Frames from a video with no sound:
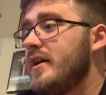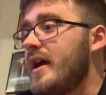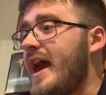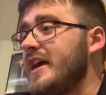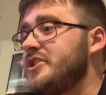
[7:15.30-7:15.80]

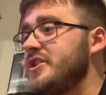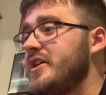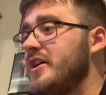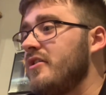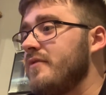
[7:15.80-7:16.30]
Agent
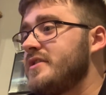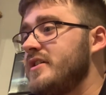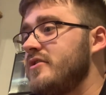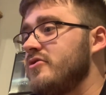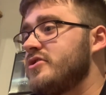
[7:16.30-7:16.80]
Hill,
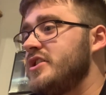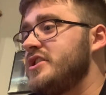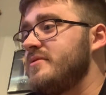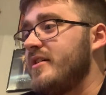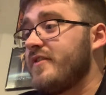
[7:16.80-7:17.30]
obviously, looks like
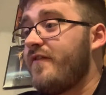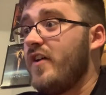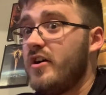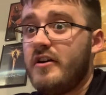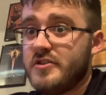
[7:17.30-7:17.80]
she's about to
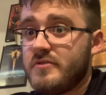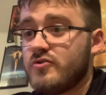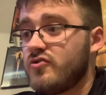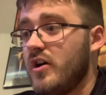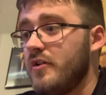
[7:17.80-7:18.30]
fire on some
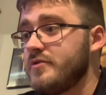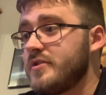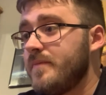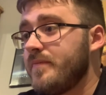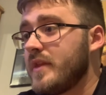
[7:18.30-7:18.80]

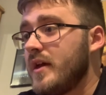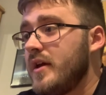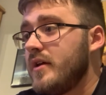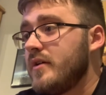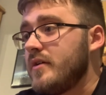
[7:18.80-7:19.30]
Skrulls.
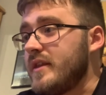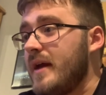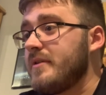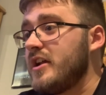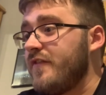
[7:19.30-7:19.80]

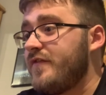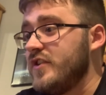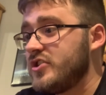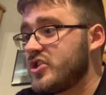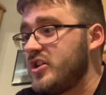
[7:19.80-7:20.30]
Then we got our
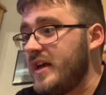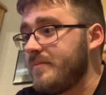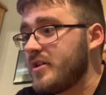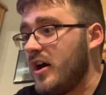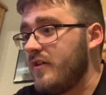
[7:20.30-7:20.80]
first
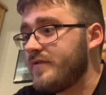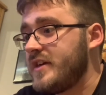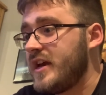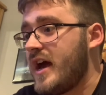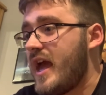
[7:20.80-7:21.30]
glimpse,
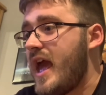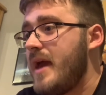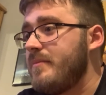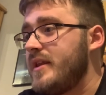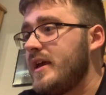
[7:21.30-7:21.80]
obviously, at
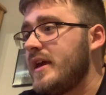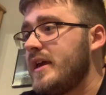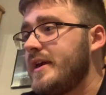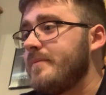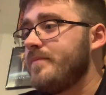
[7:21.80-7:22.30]

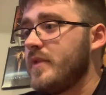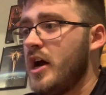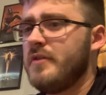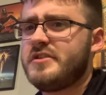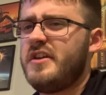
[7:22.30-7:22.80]
Emily,
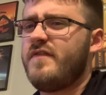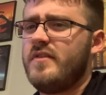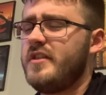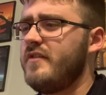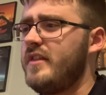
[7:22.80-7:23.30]
obviously,
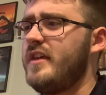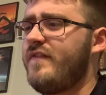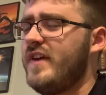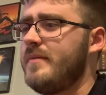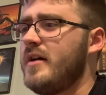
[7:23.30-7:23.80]
the, the
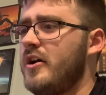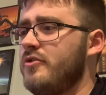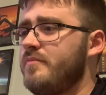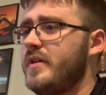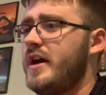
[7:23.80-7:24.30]
female
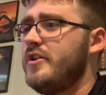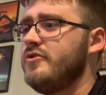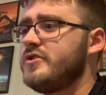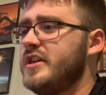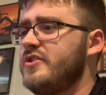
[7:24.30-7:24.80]
who play,
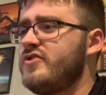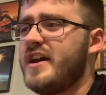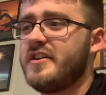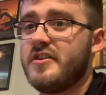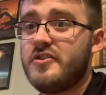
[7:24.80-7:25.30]
who's the
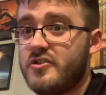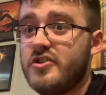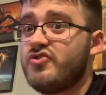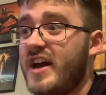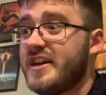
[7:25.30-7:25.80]
dragon,
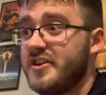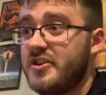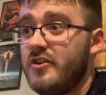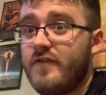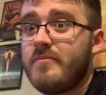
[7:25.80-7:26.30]
the dragon
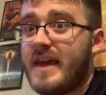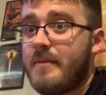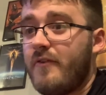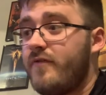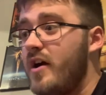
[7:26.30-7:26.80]
girl from
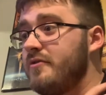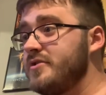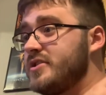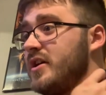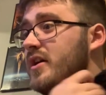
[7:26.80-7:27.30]
Game of Thrones.